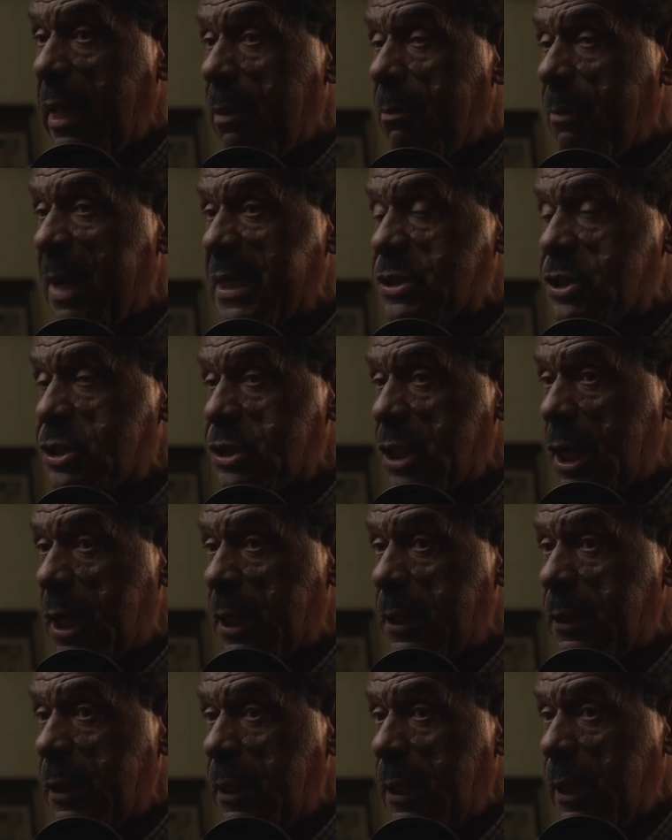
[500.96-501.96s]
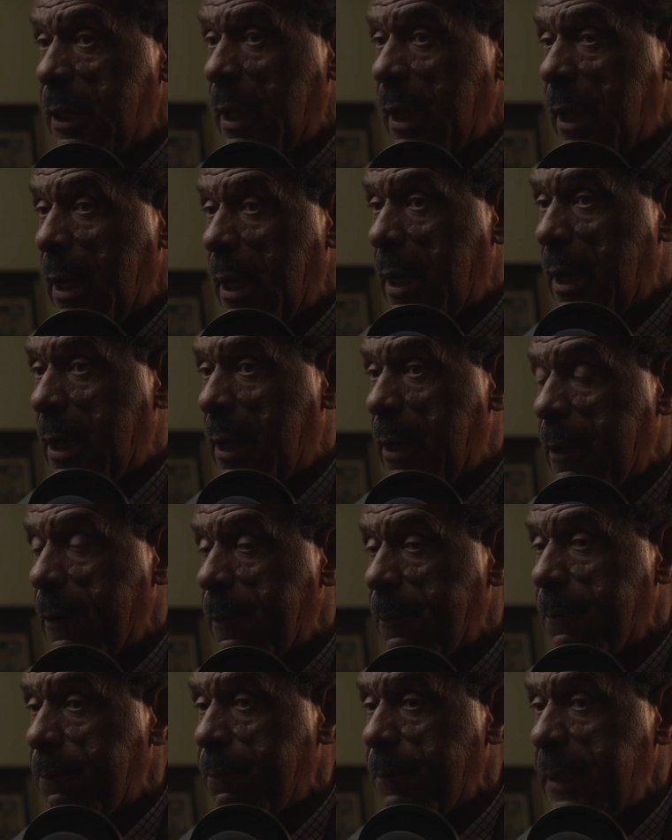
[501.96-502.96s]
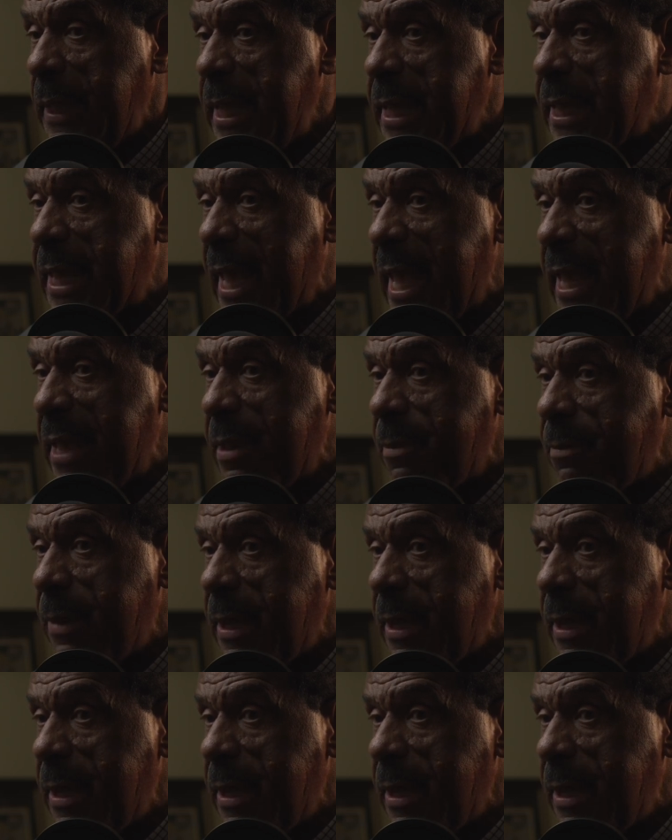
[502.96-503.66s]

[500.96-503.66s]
my son, he came